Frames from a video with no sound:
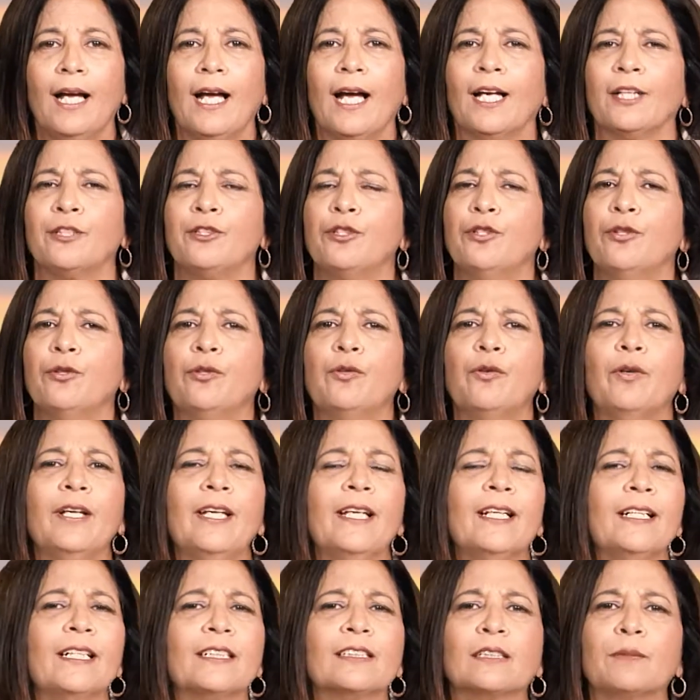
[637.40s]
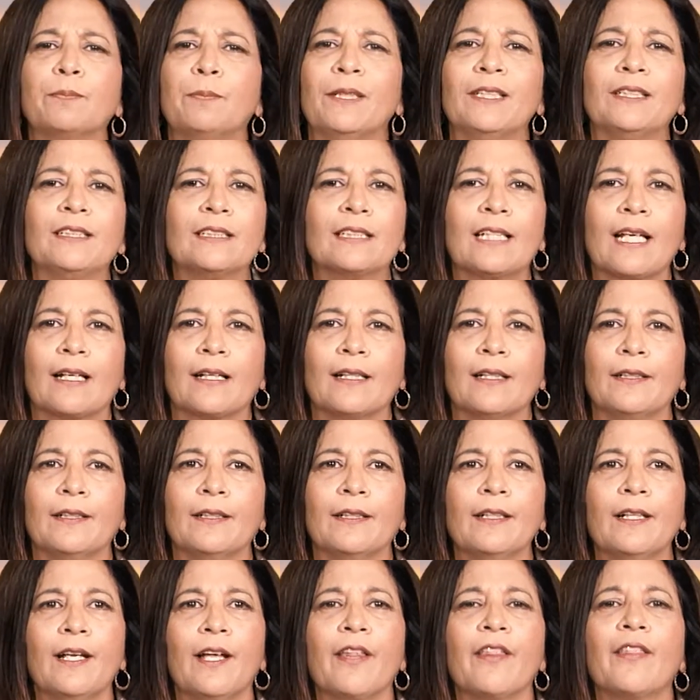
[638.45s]
And do you know, in a split second,
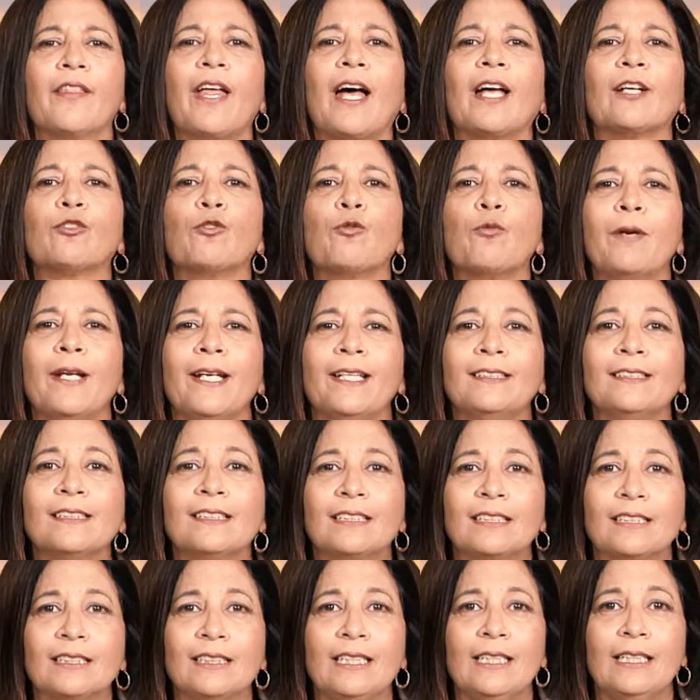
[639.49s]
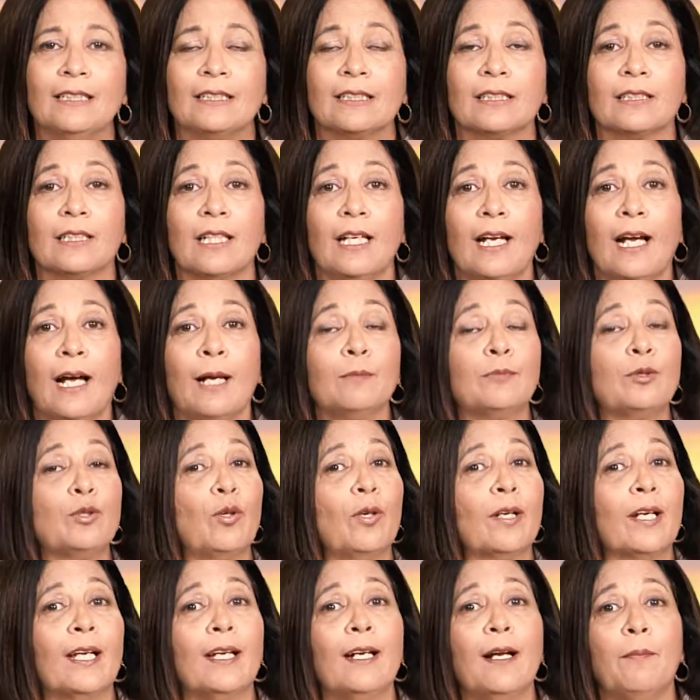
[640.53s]
that rain ceased. I'm
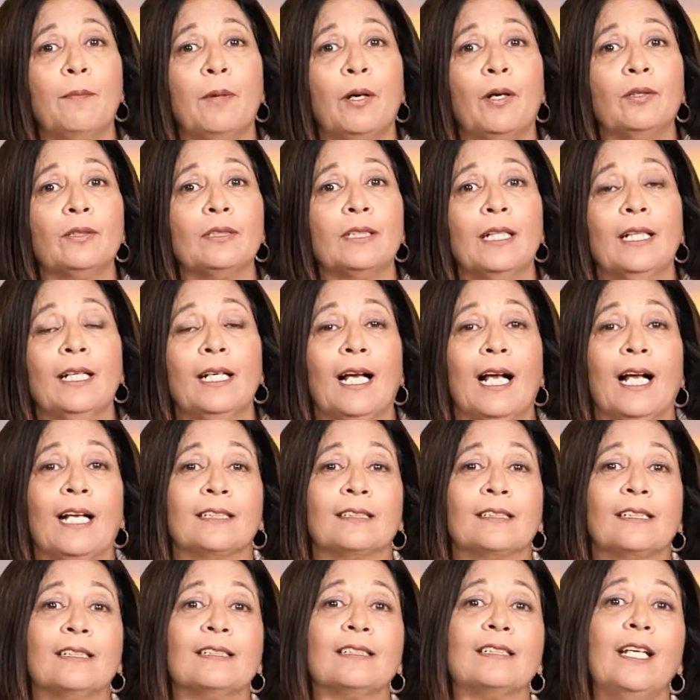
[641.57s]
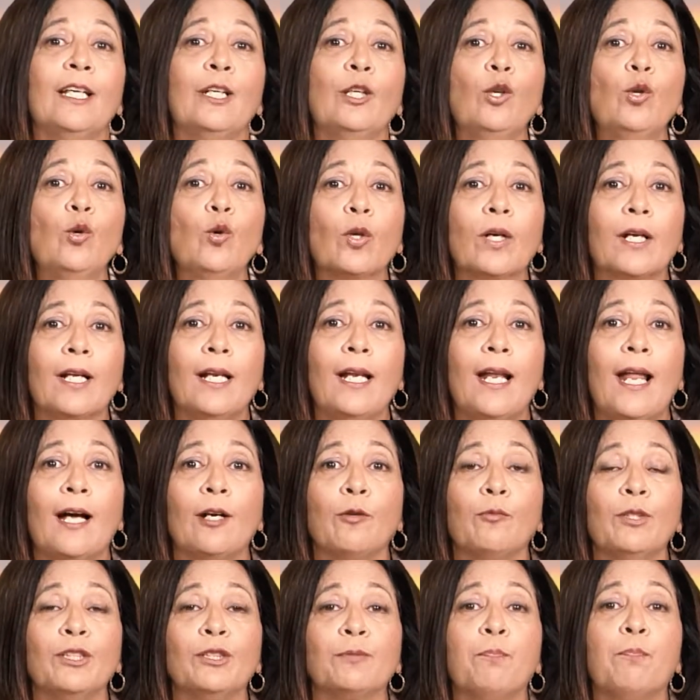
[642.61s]
talking about, as they say in local
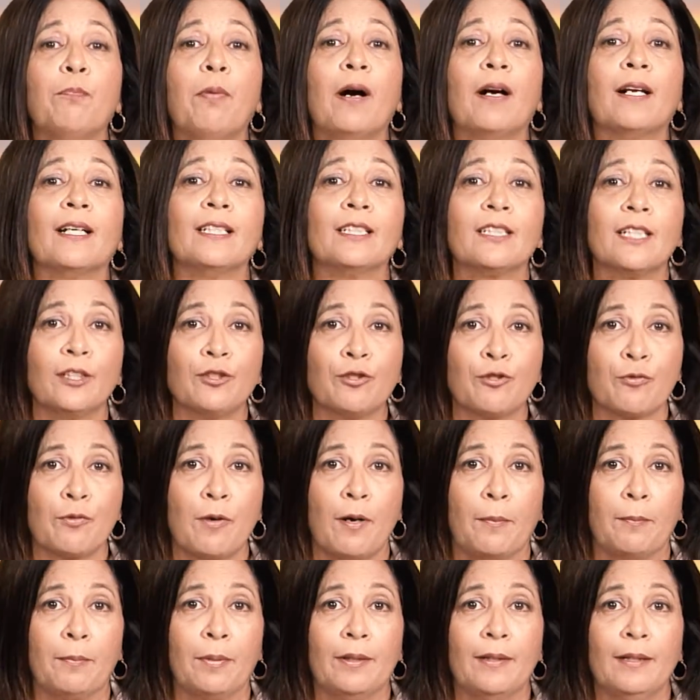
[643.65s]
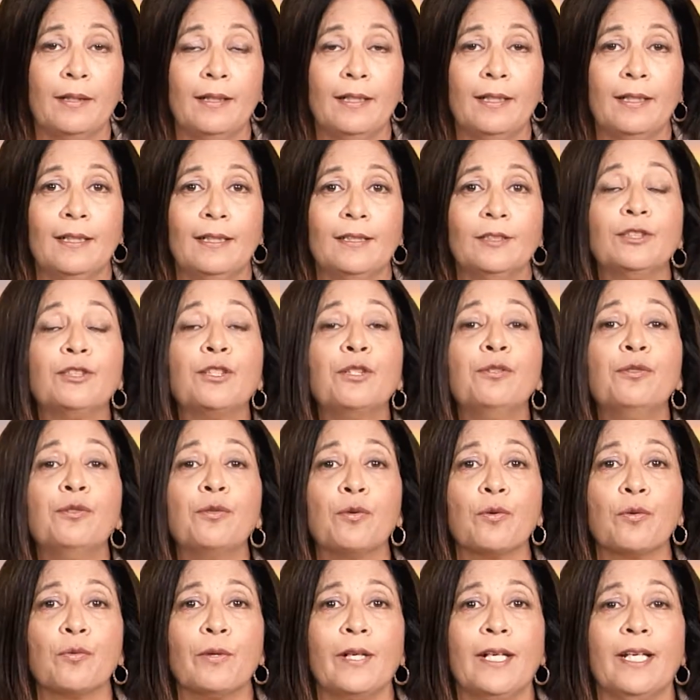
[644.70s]
language, bucket a drop to
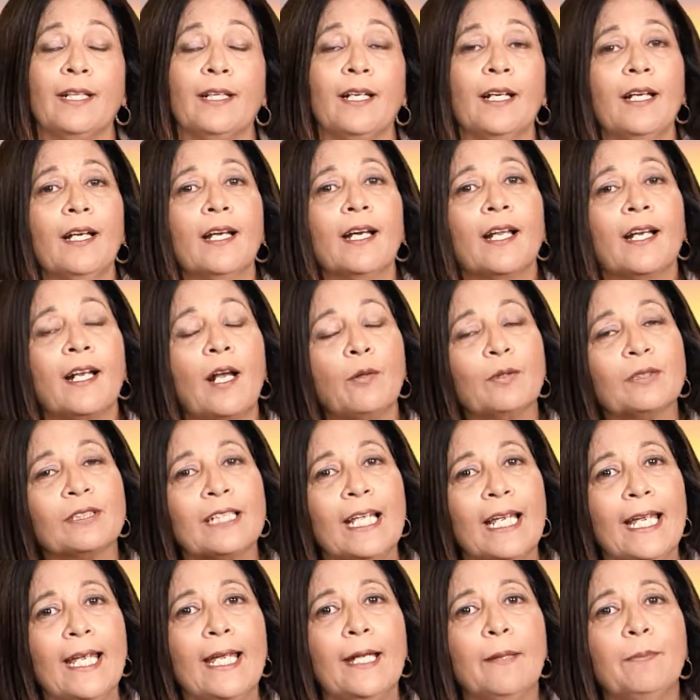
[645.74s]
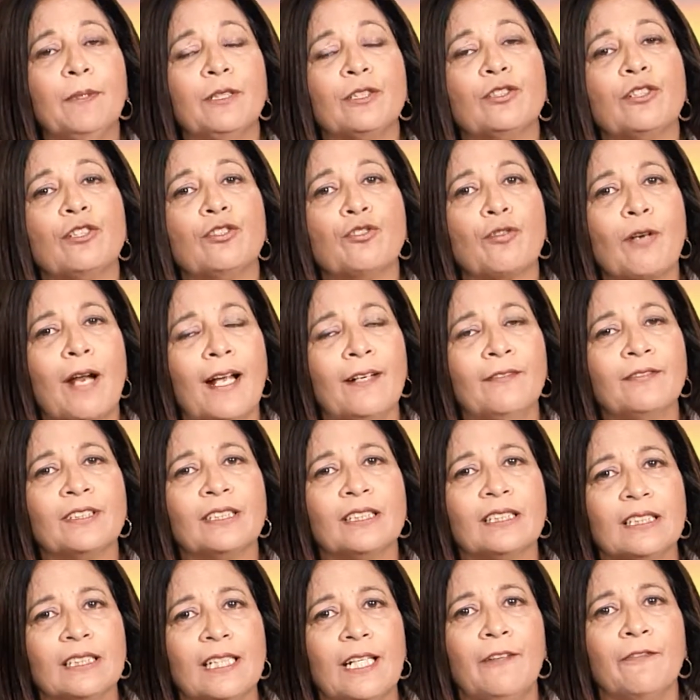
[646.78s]
no rain. And I was able to drive
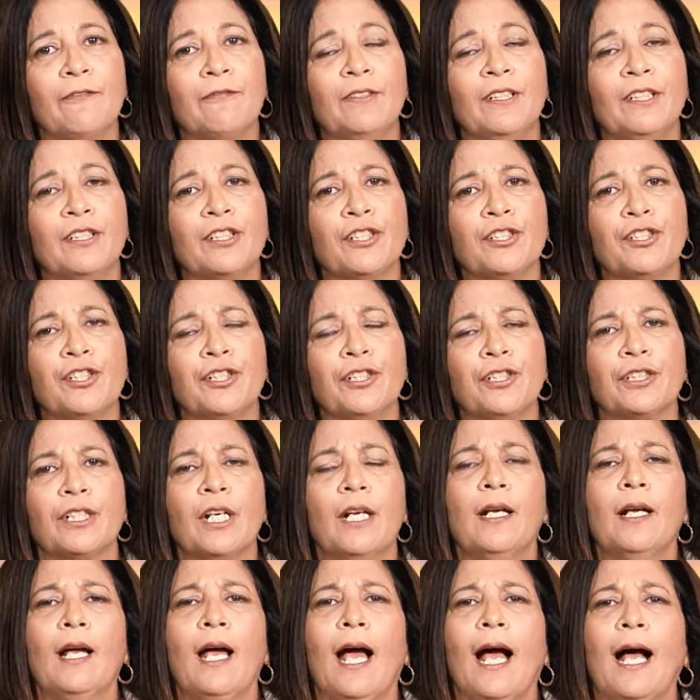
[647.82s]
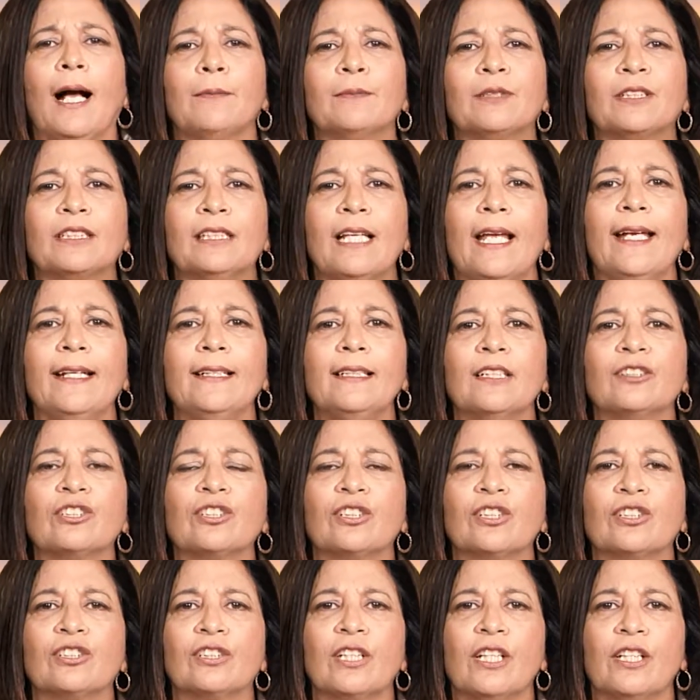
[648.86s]
safely to church. I'm saying this
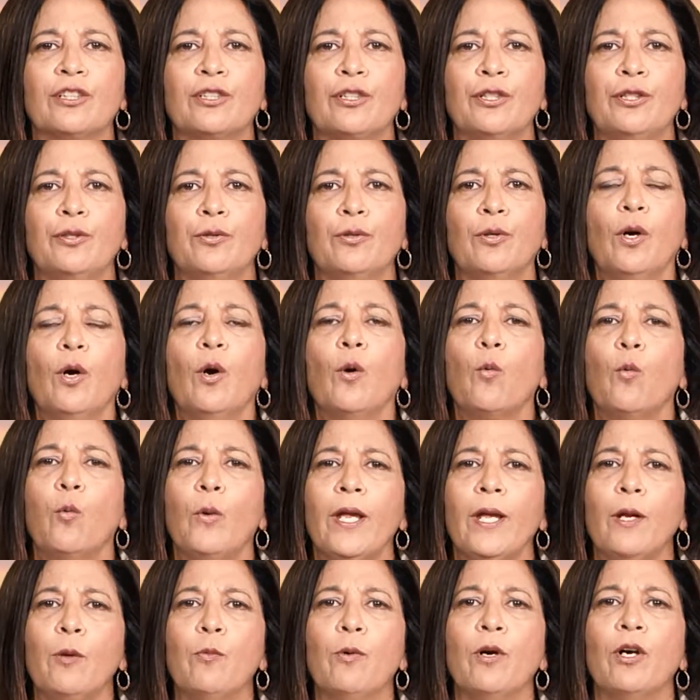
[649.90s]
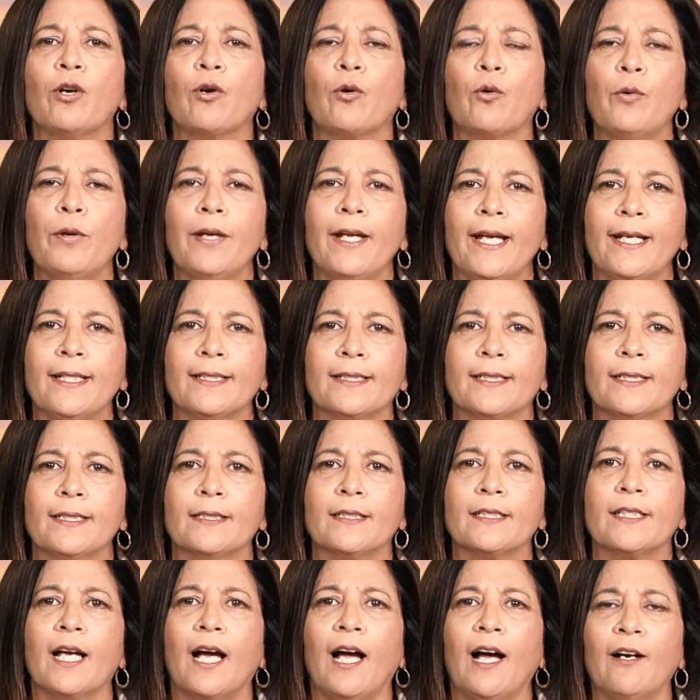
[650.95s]
to say to you, we were
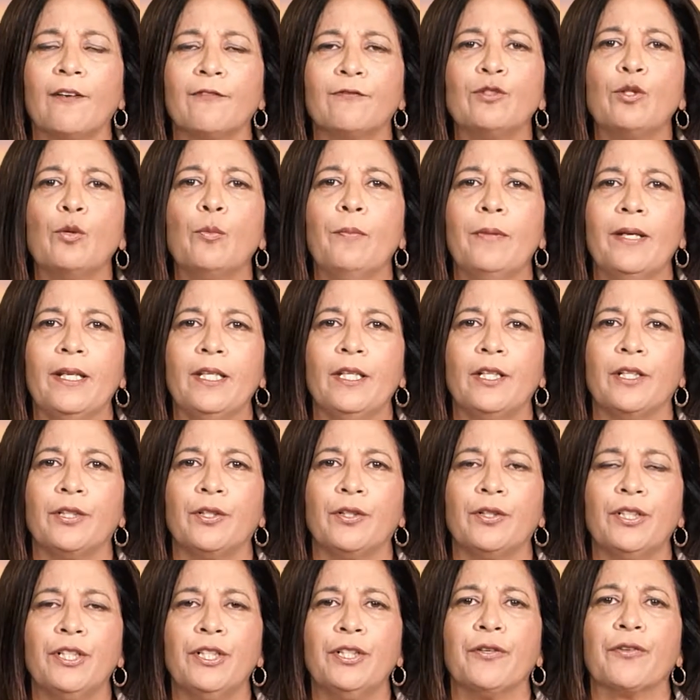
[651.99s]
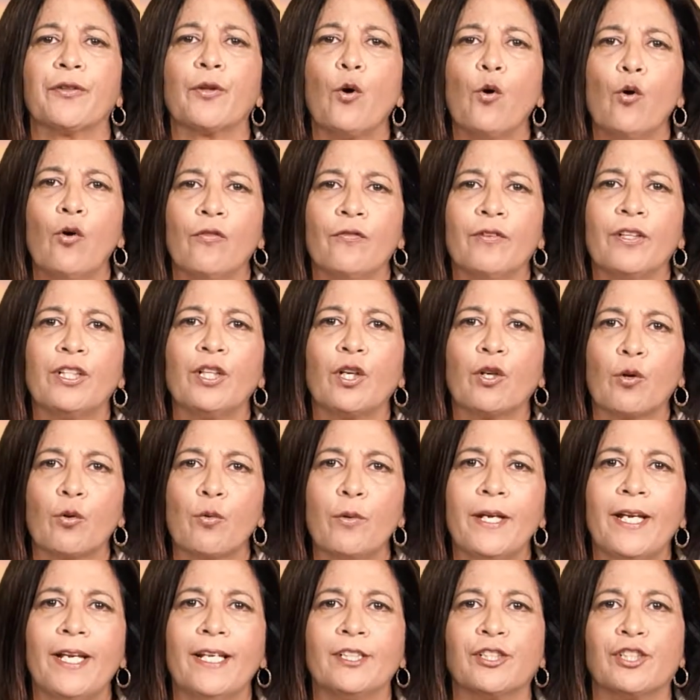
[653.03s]
created to have dominion on the earth over the
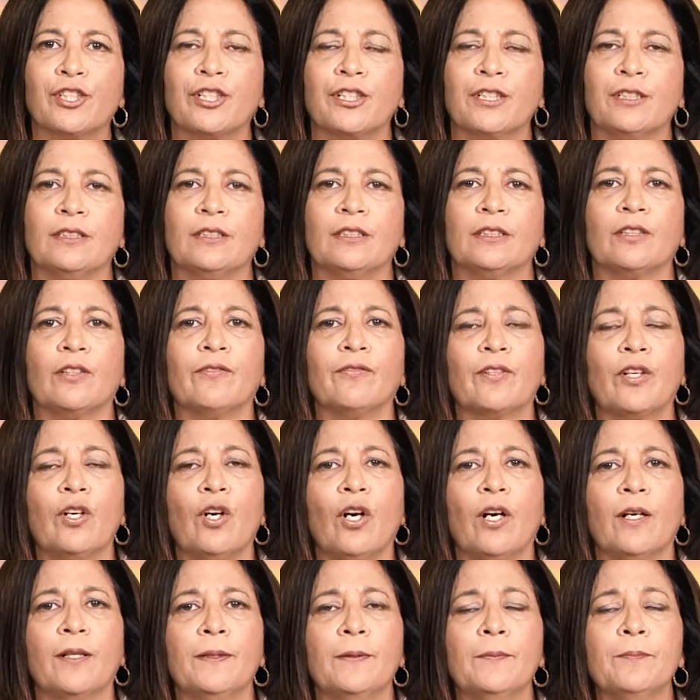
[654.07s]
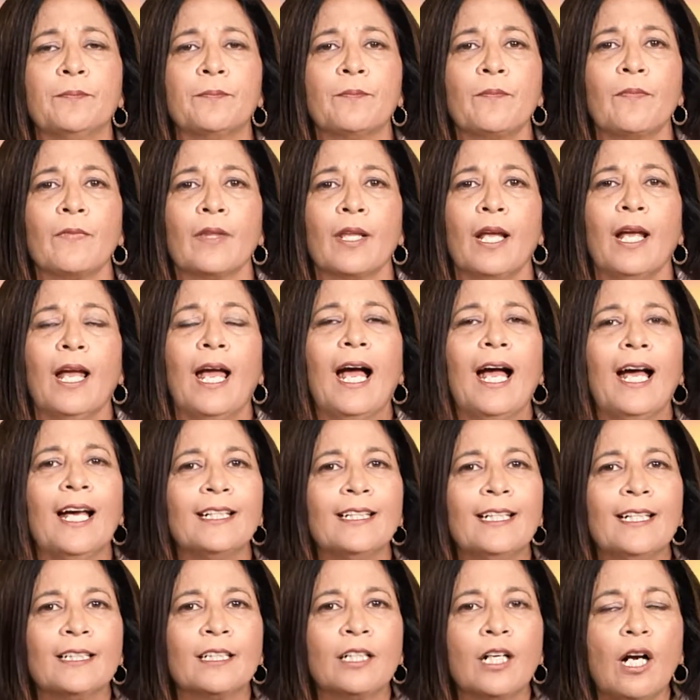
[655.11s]
creations of God.
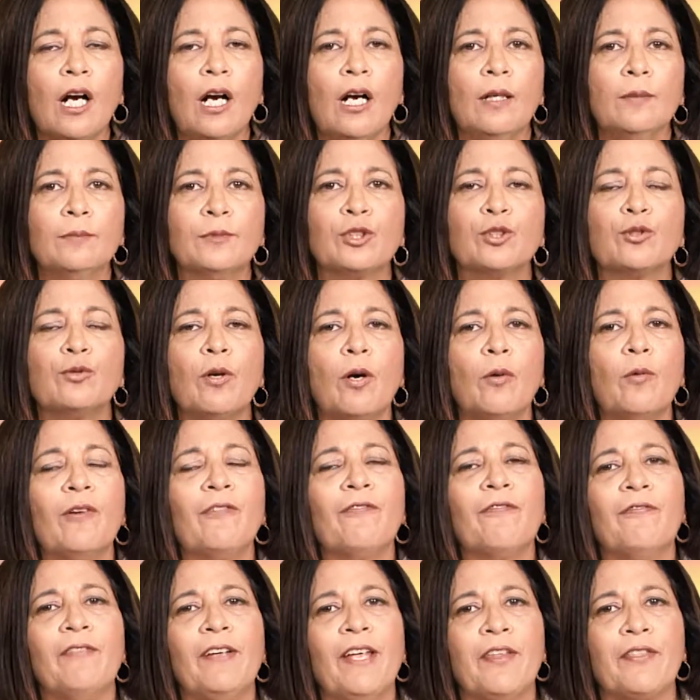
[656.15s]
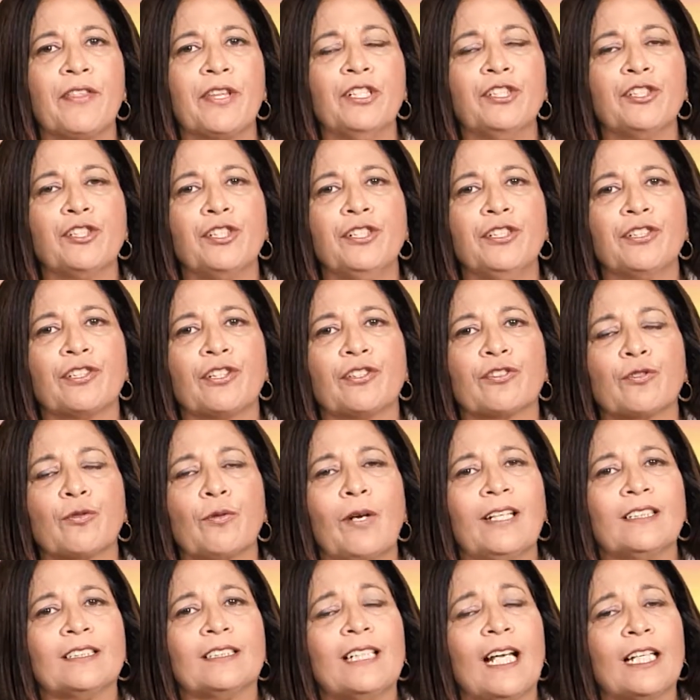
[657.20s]
And it comes through our faith in Jesus
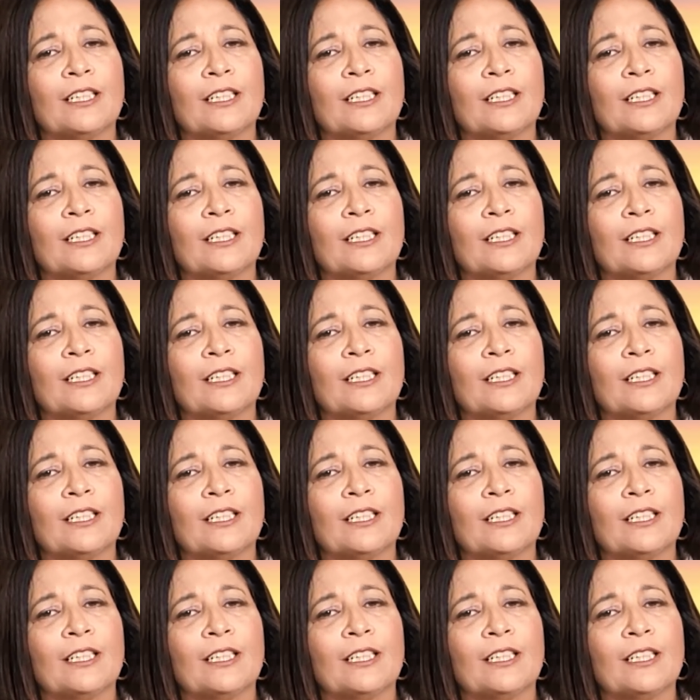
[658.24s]
Christ.